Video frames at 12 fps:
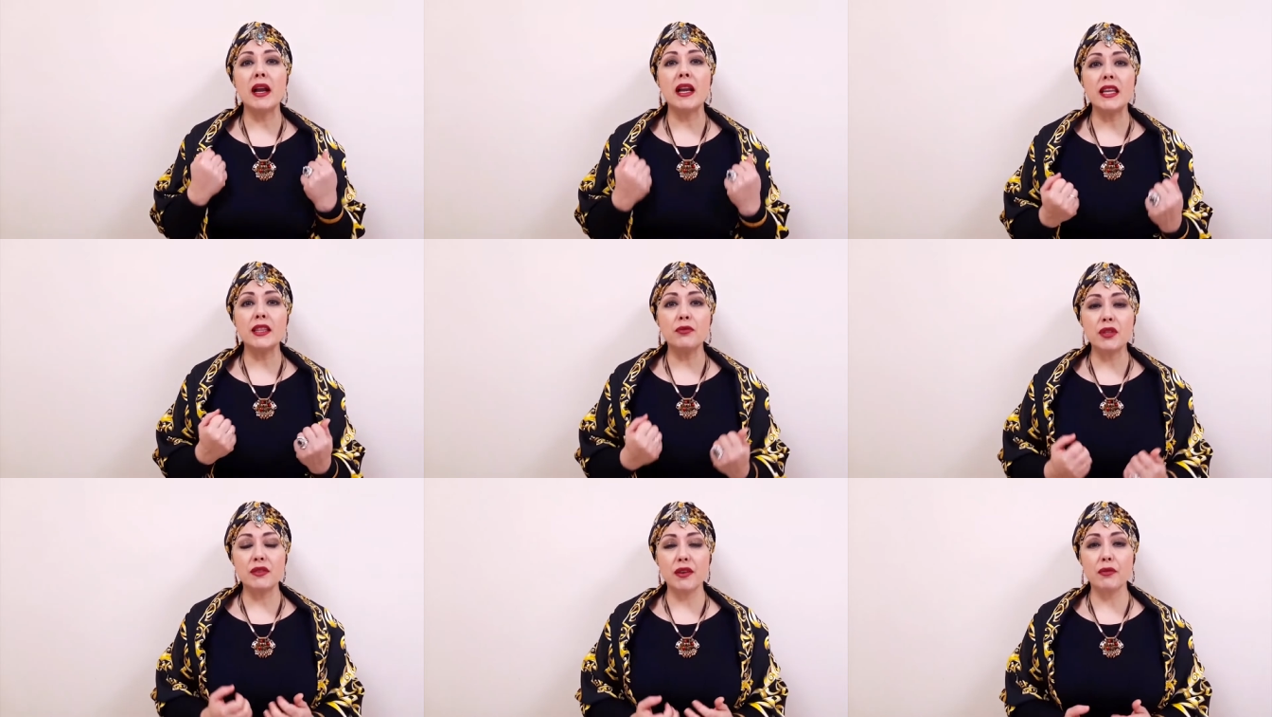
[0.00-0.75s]
to the
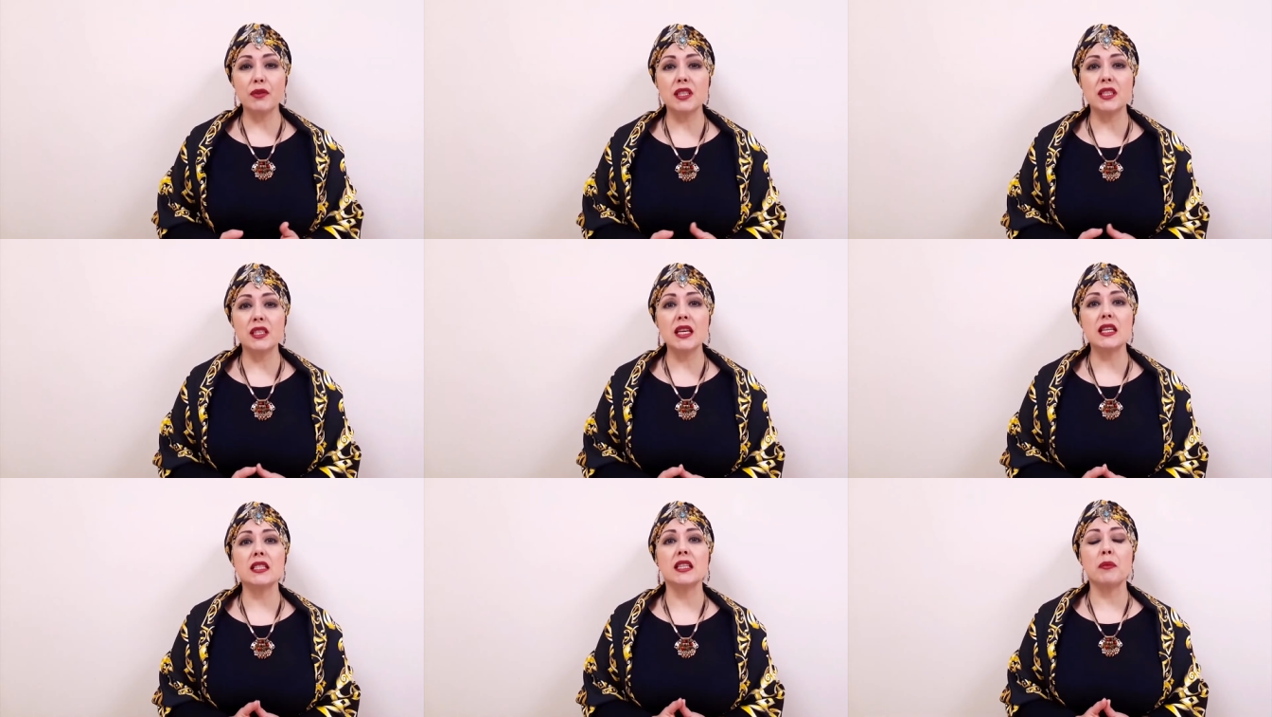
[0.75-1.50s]
healing
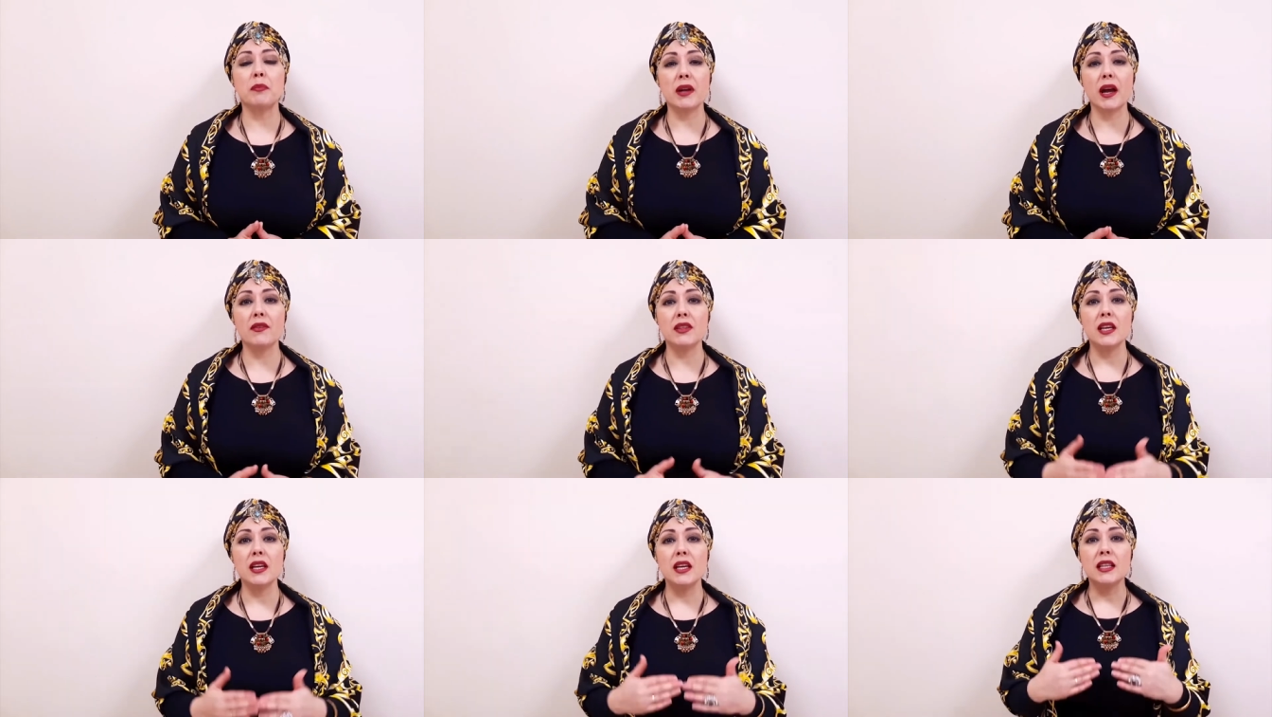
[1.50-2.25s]
of all
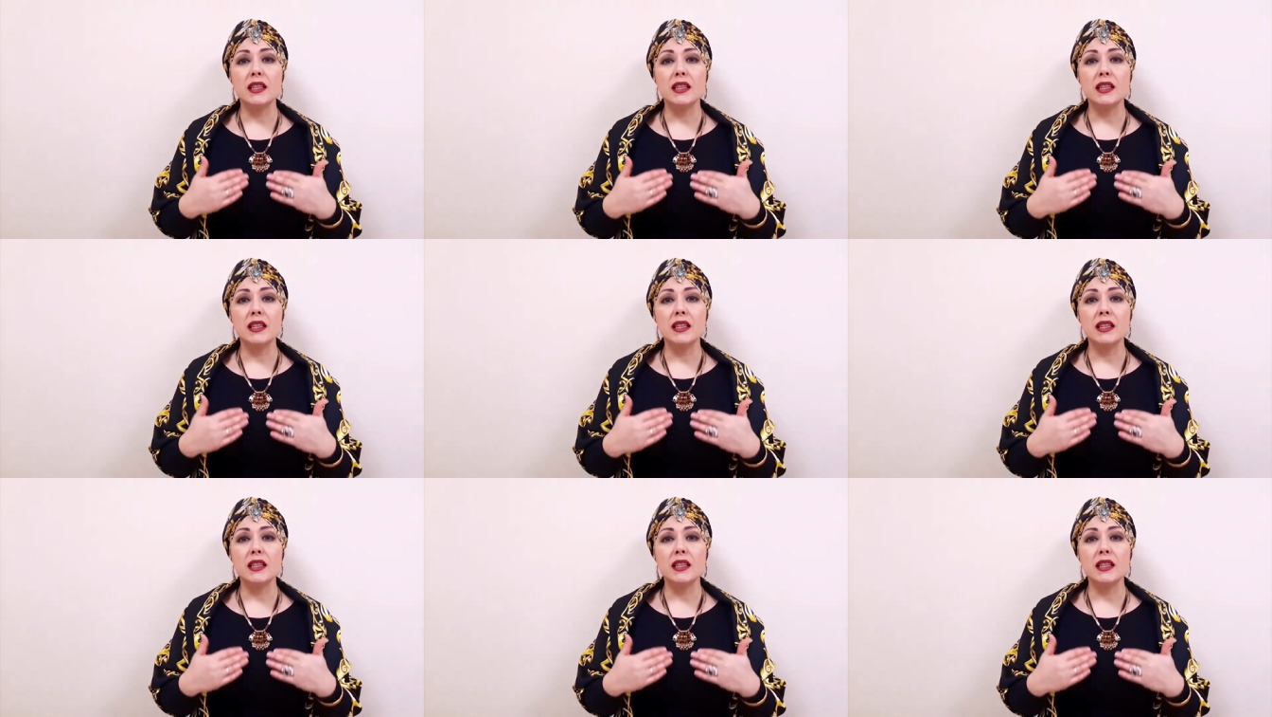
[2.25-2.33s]
people